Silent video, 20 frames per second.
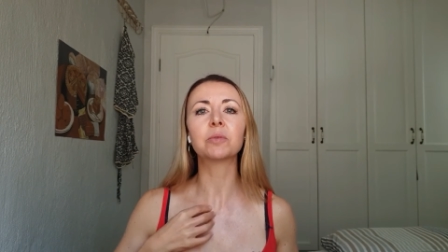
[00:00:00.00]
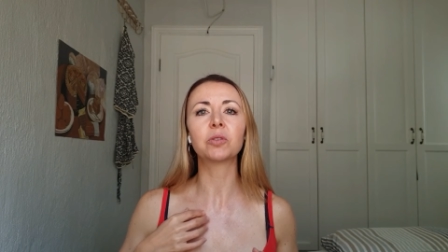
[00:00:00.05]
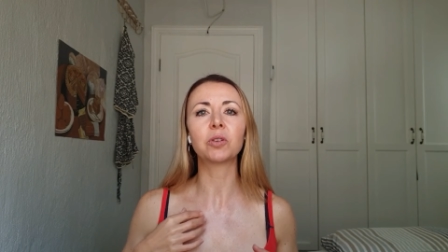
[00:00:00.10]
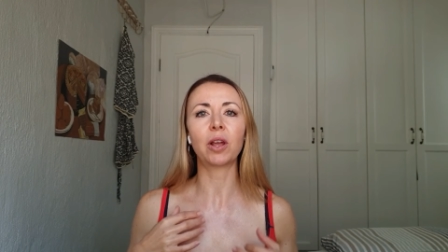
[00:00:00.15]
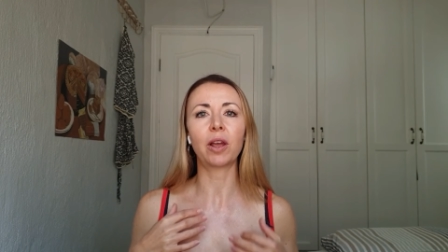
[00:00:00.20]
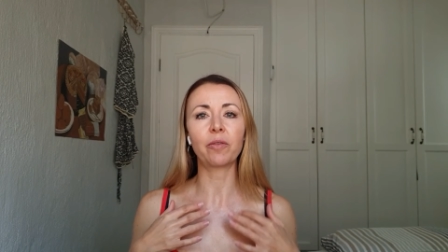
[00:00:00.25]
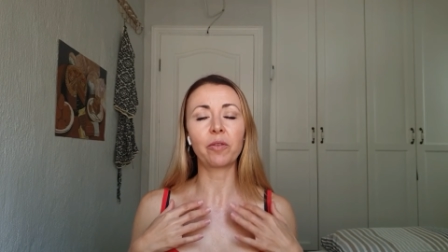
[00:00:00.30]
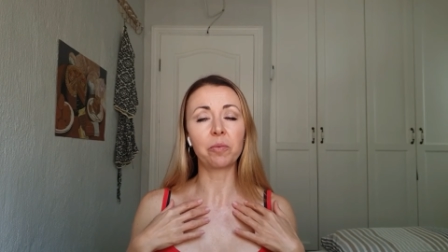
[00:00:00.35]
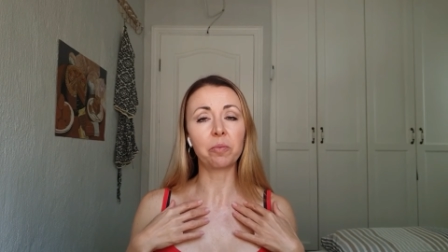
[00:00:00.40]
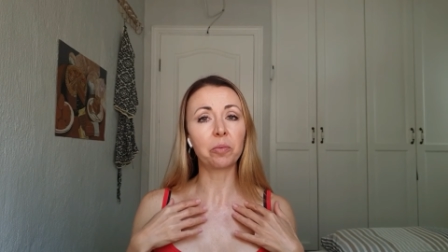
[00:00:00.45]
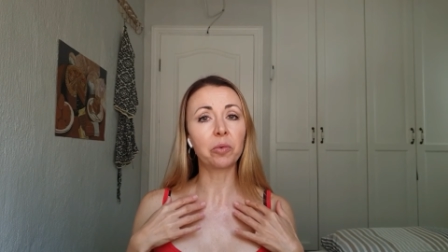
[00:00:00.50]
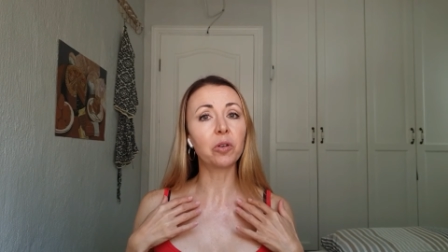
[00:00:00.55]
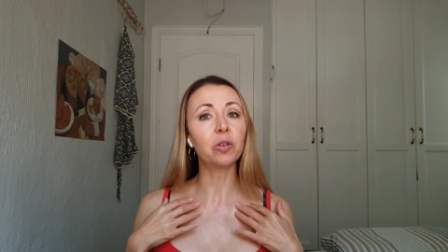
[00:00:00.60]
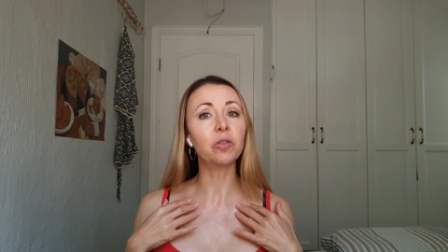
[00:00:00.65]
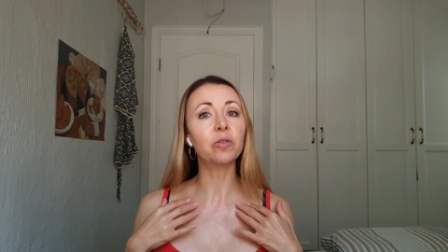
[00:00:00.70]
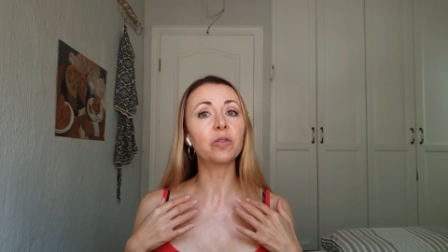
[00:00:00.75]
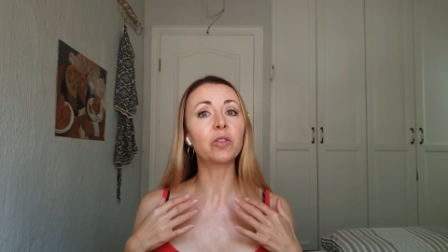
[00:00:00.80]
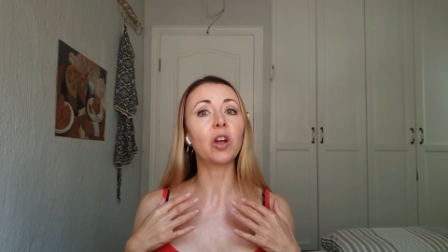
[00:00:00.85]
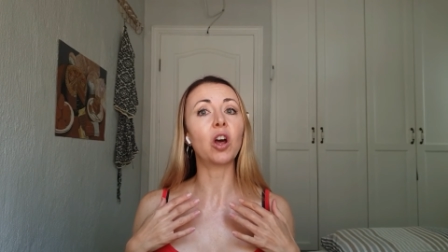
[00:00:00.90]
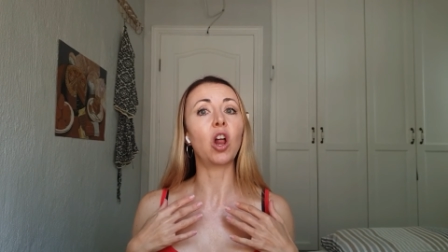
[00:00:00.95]
to have
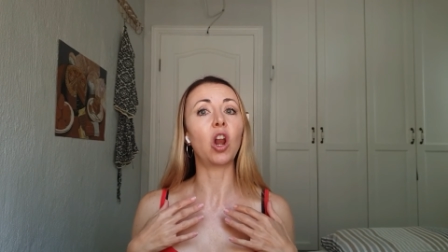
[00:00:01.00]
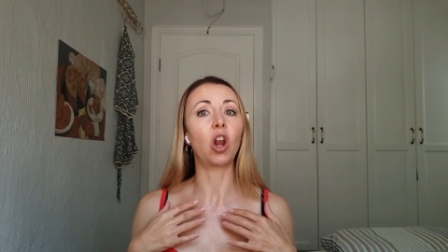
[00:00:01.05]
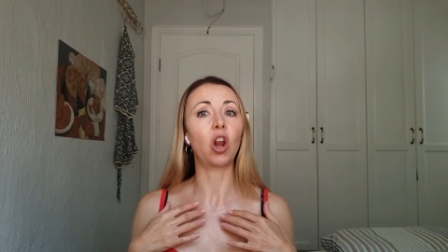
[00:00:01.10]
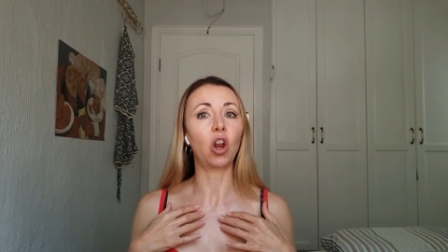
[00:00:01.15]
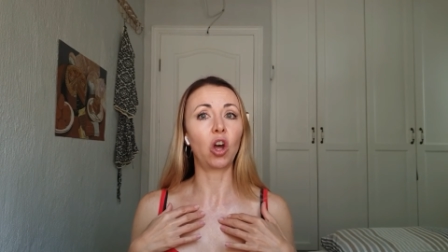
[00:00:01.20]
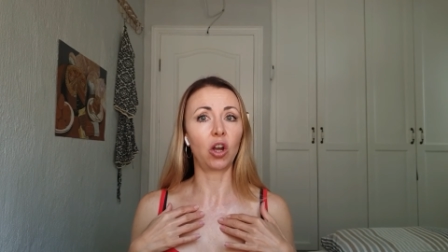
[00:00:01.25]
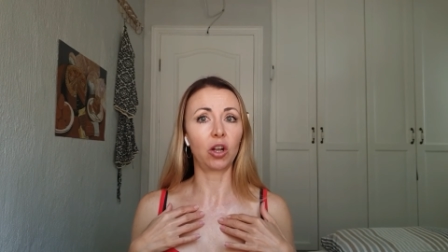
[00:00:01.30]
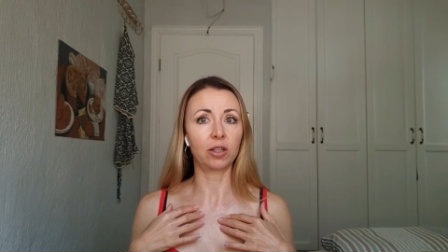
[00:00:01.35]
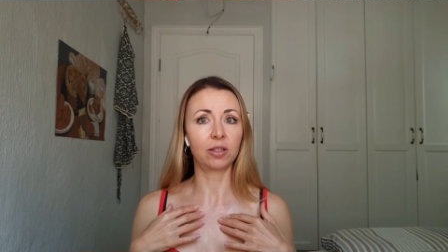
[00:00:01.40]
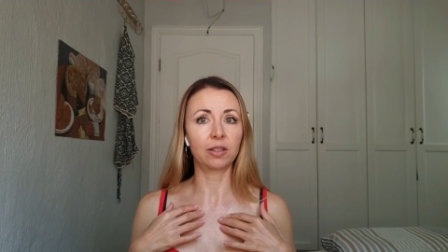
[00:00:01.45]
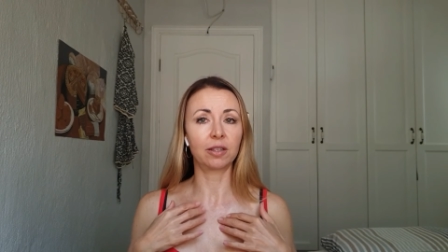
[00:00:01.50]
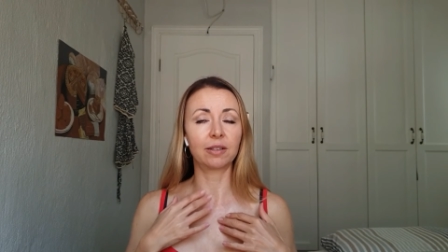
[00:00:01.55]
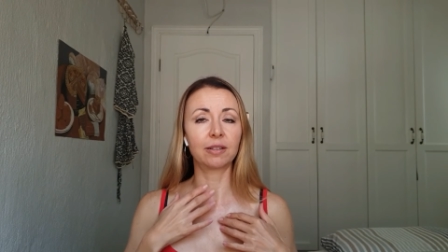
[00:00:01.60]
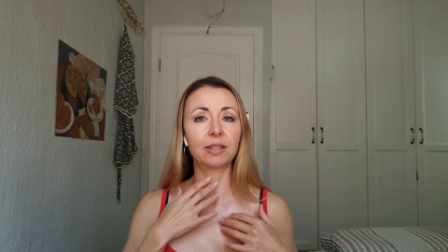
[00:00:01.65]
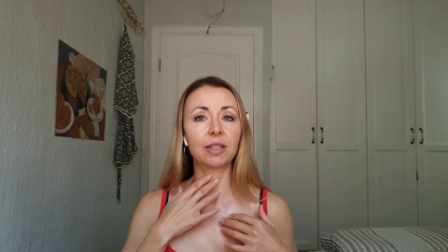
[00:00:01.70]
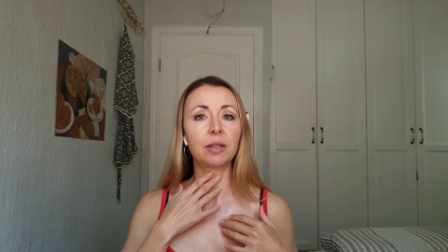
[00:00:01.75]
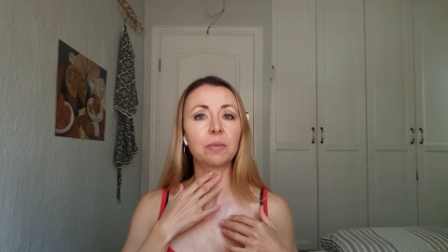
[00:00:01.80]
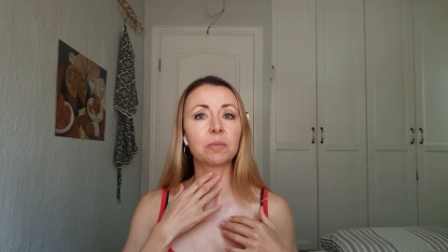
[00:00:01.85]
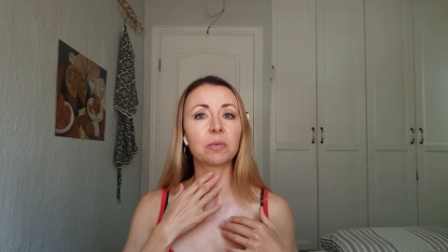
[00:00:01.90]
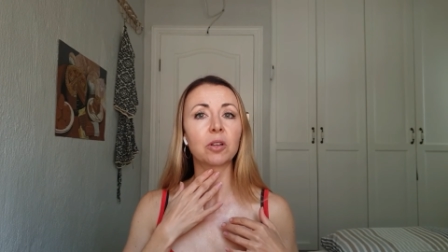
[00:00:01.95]
improved a lot. It
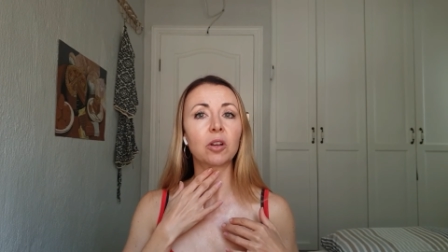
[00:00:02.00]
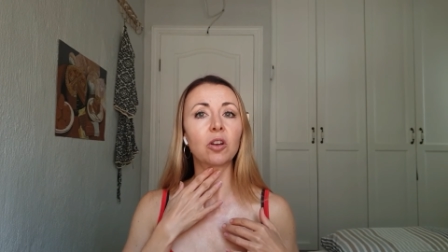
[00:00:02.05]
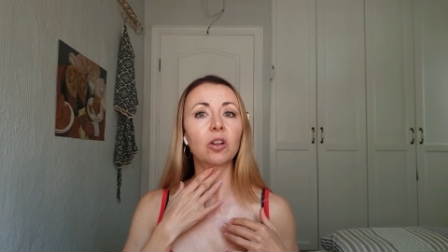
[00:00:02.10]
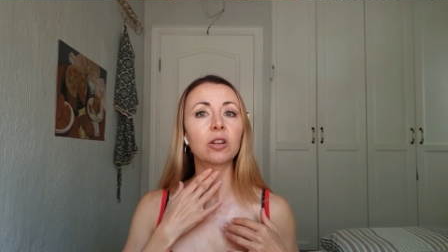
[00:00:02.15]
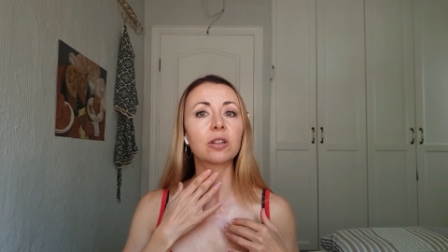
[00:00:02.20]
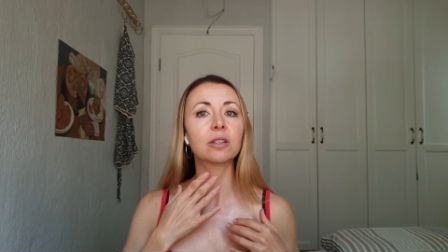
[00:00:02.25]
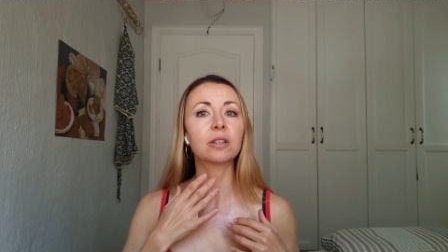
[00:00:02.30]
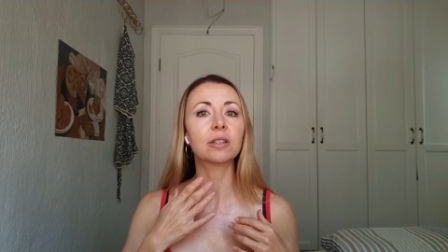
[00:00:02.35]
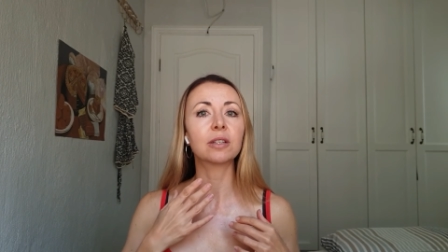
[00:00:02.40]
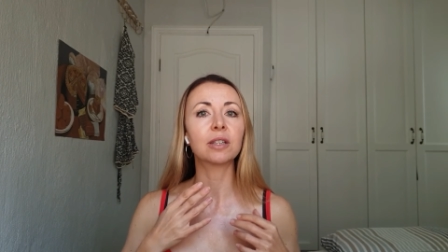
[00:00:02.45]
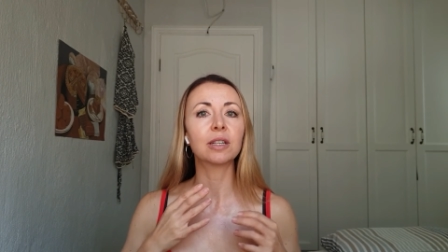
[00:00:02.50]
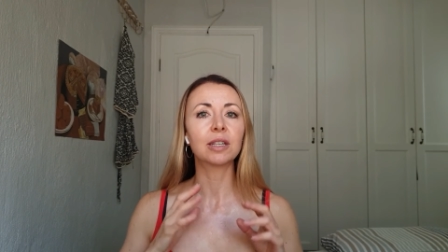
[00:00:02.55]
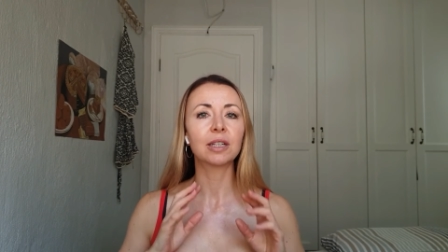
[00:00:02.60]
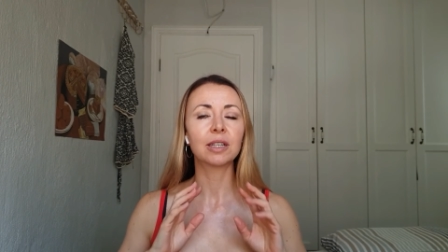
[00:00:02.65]
seems a lot,